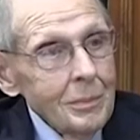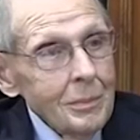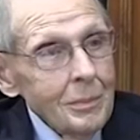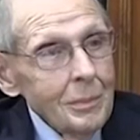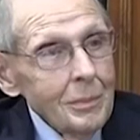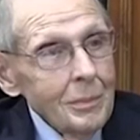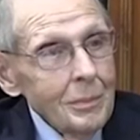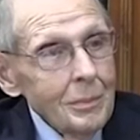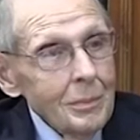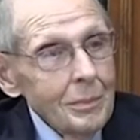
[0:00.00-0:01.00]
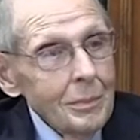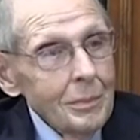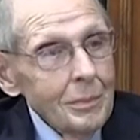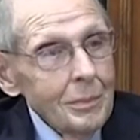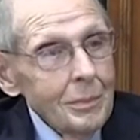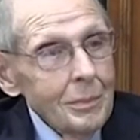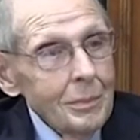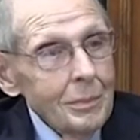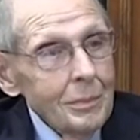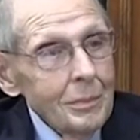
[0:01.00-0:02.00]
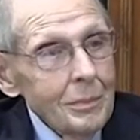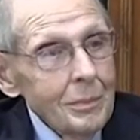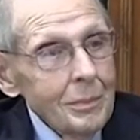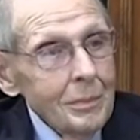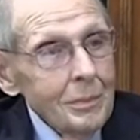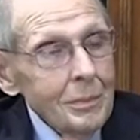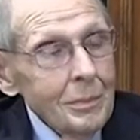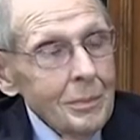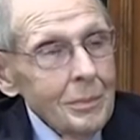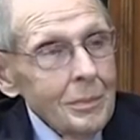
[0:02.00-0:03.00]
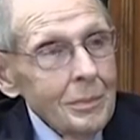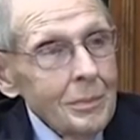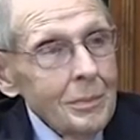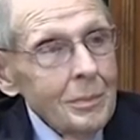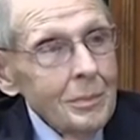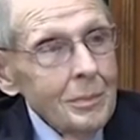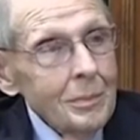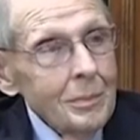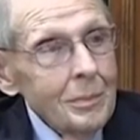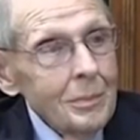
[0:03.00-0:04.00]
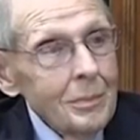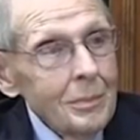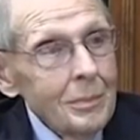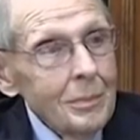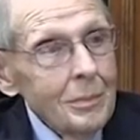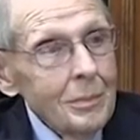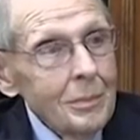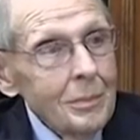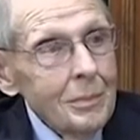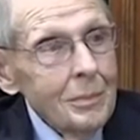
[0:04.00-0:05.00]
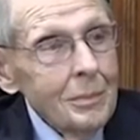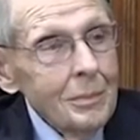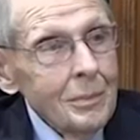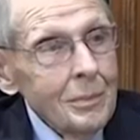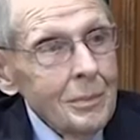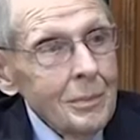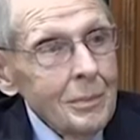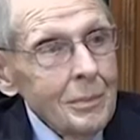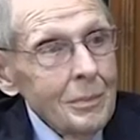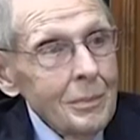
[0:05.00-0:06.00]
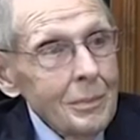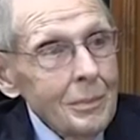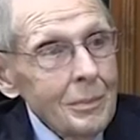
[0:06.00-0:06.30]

(not speaking)